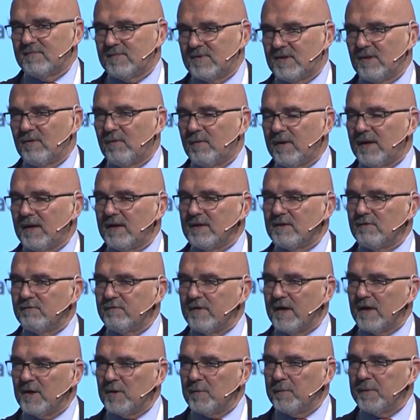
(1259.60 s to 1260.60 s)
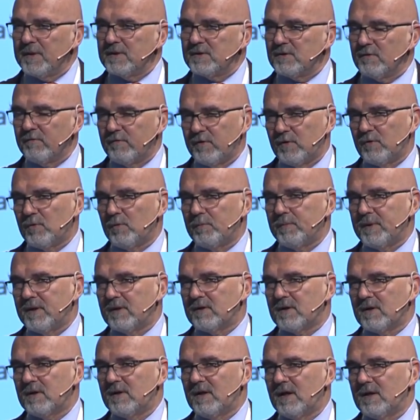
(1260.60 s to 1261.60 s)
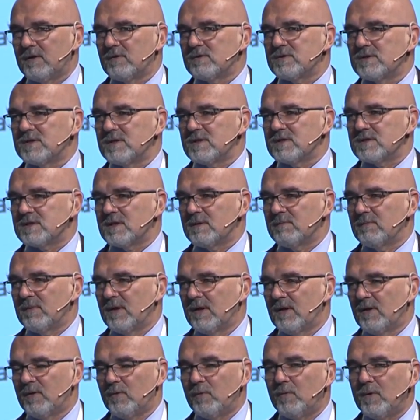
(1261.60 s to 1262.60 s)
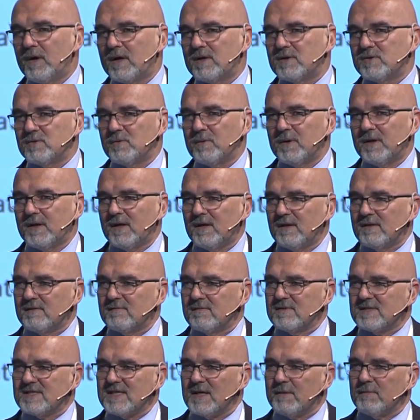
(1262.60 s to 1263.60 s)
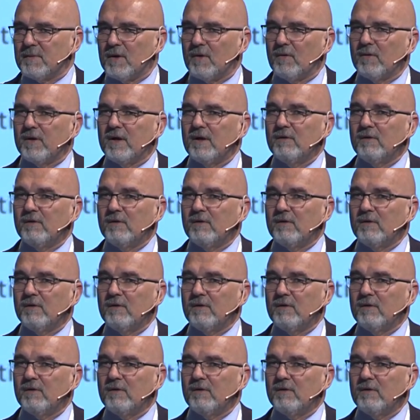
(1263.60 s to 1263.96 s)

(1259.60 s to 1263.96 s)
the real development of the European ecosystem. We are doing it somehow